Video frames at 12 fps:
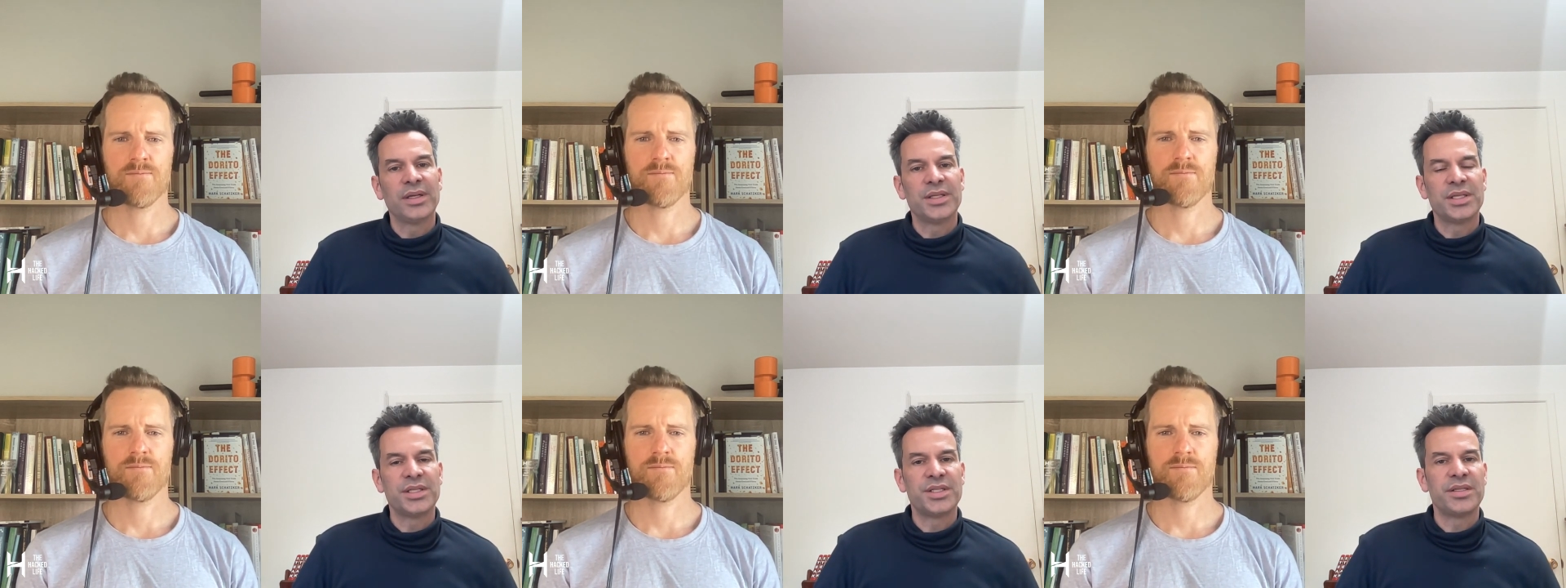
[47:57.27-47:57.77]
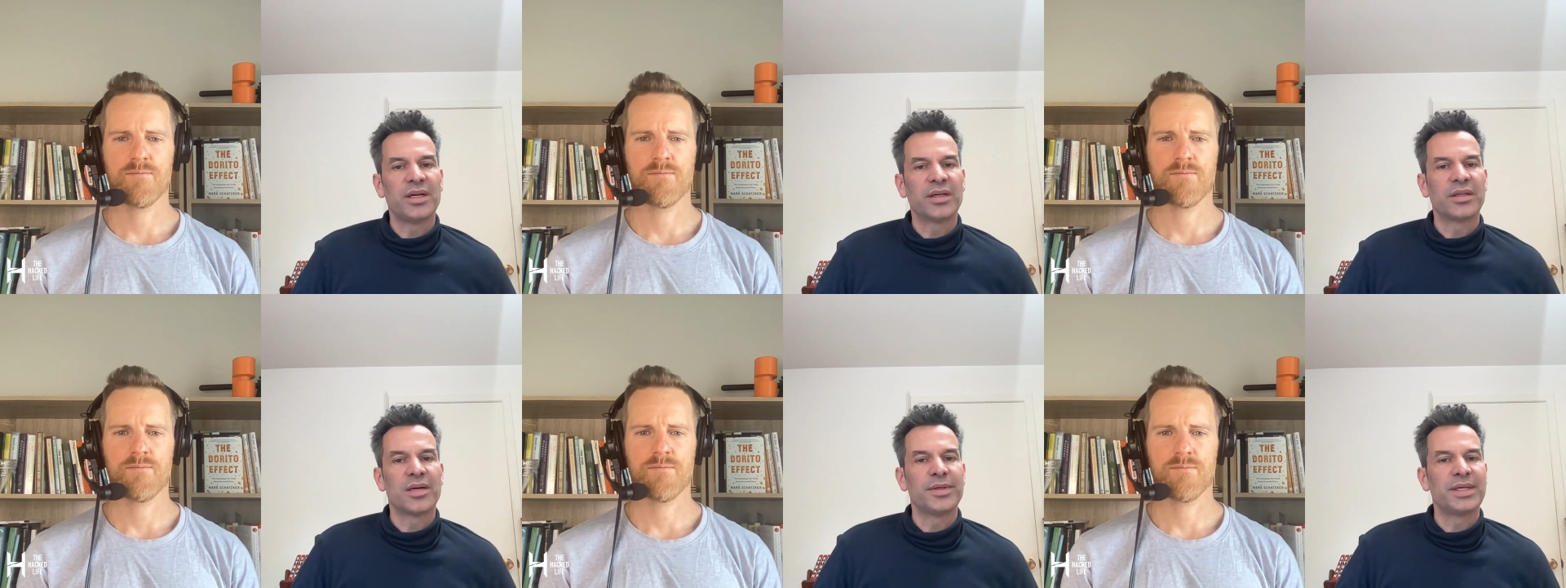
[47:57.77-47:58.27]
Speaker 1: She she talked a
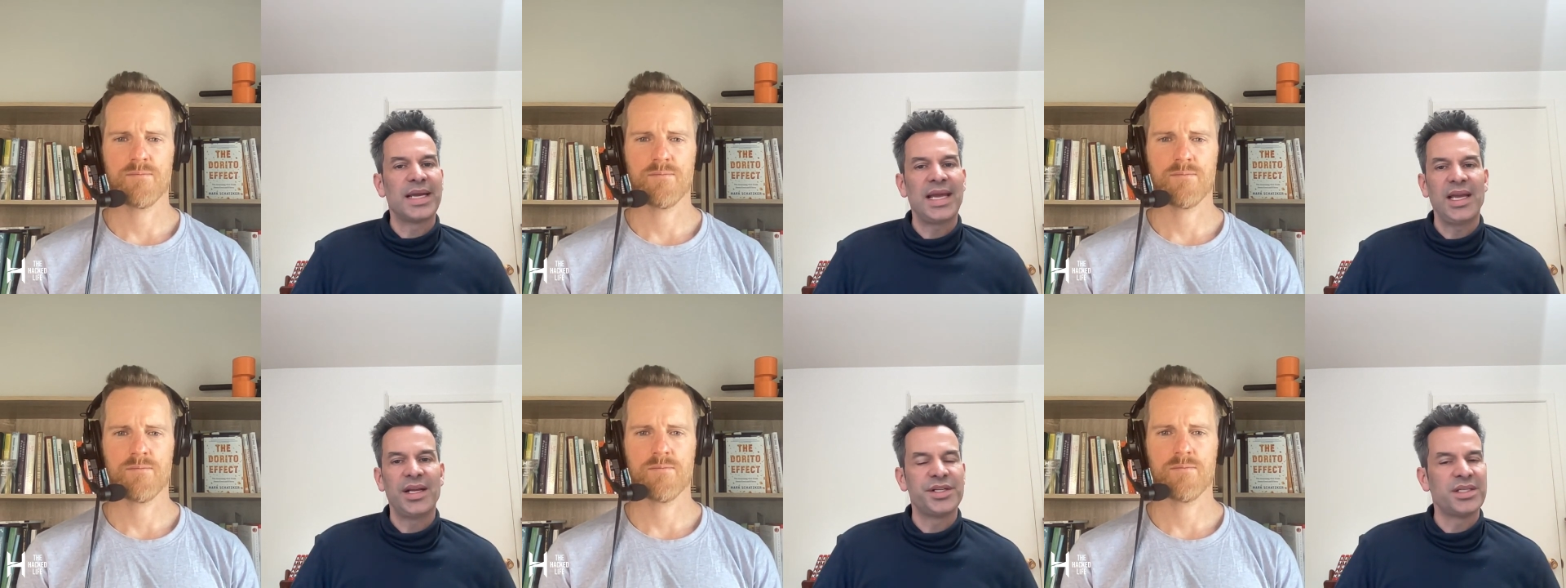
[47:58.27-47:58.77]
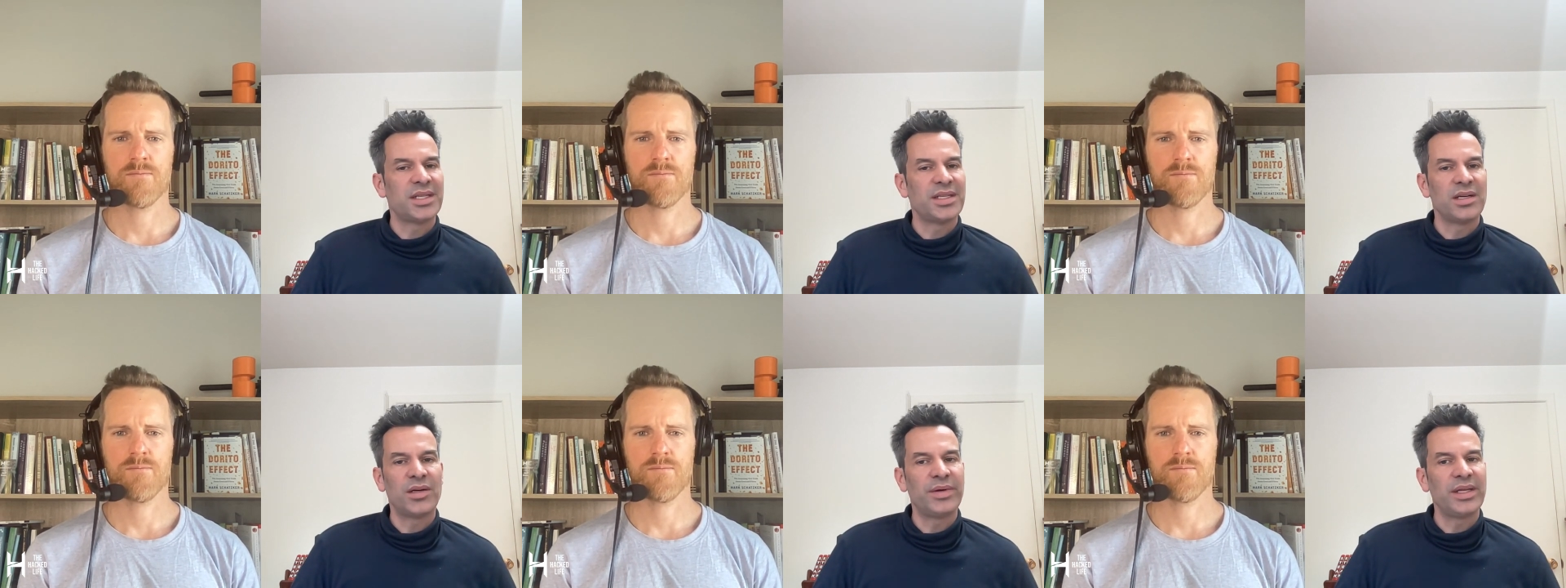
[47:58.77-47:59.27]
lot about cake, and she said, you know,
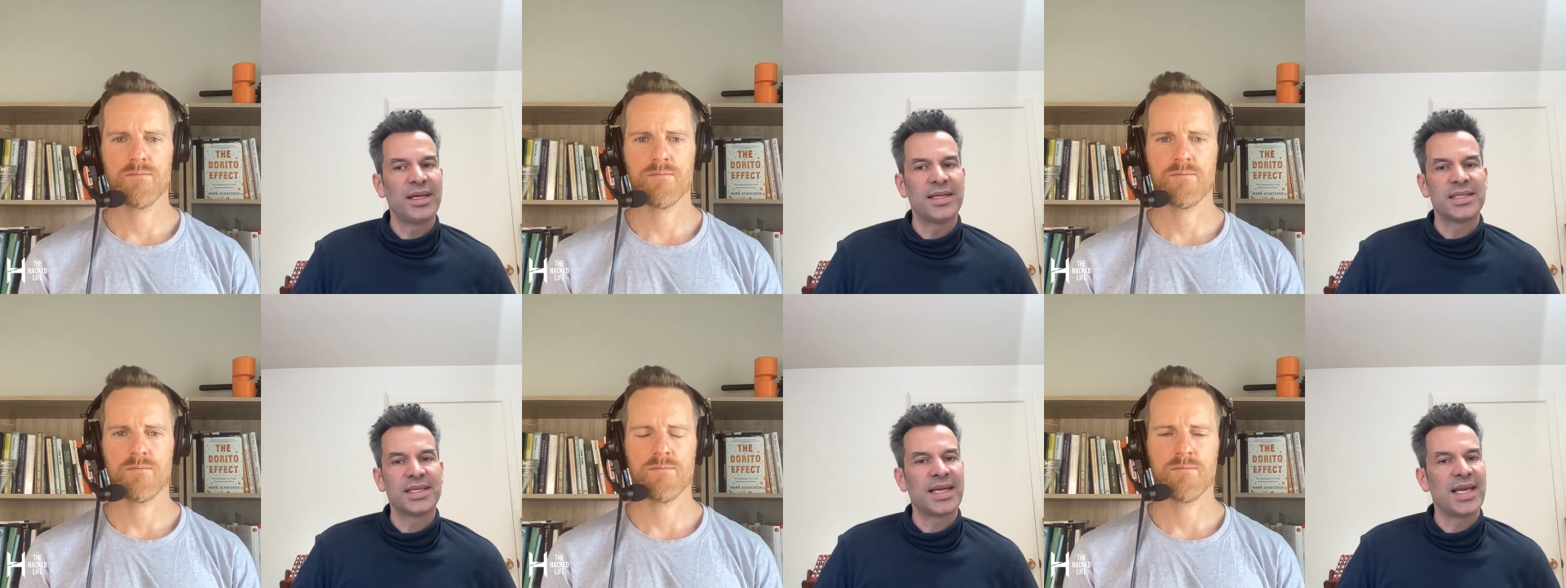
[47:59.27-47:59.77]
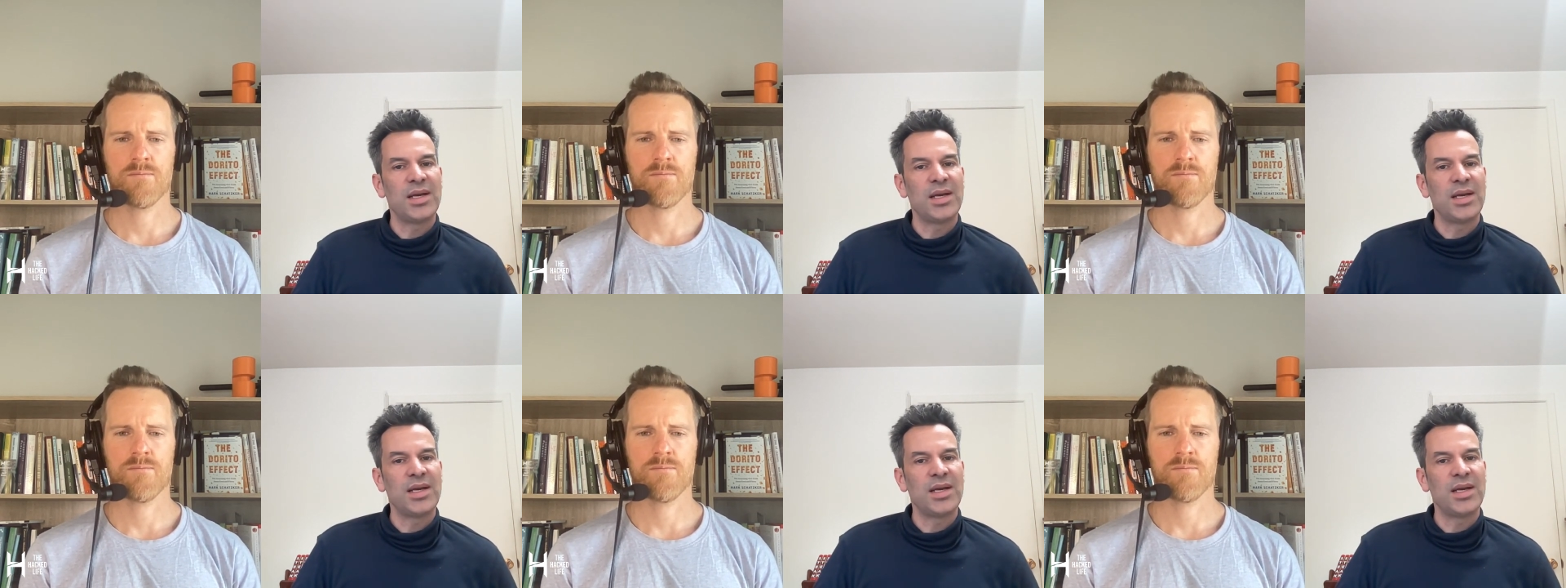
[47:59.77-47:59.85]
I realized like cake